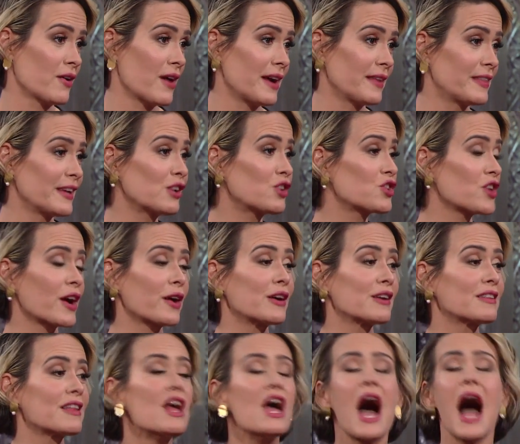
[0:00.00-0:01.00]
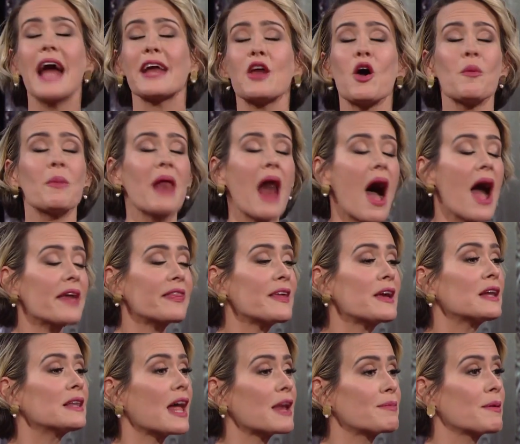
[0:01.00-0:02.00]
I think Cher. Who doesn't? I know, but I
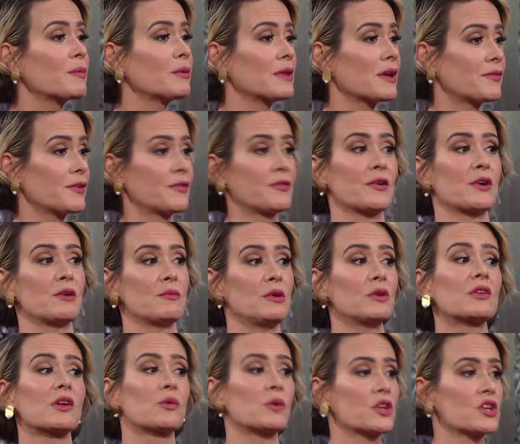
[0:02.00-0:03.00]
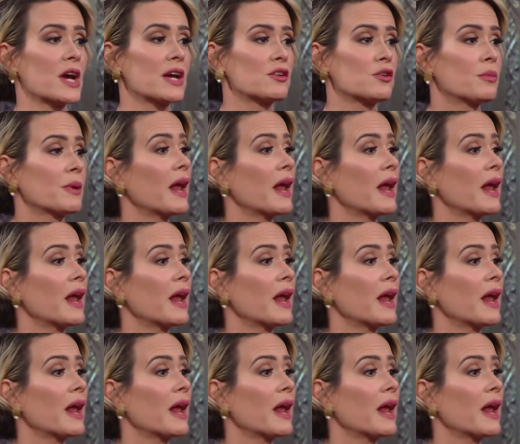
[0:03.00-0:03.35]
think a lot of people love her for her music, which I do.